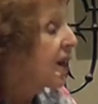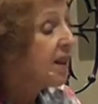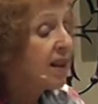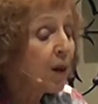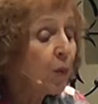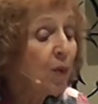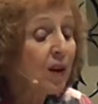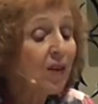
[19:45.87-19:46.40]

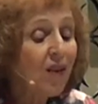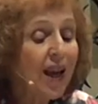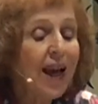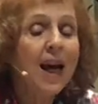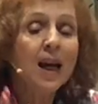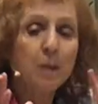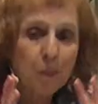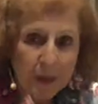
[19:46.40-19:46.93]
They would have
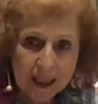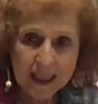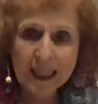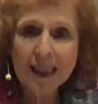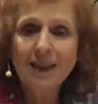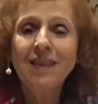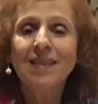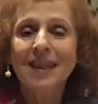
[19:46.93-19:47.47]
had
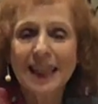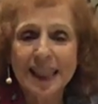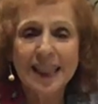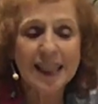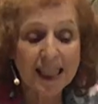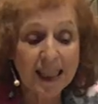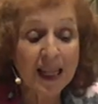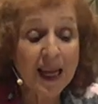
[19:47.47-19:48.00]
peace
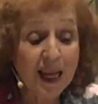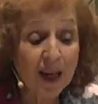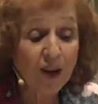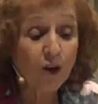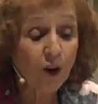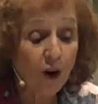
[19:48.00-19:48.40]
in the land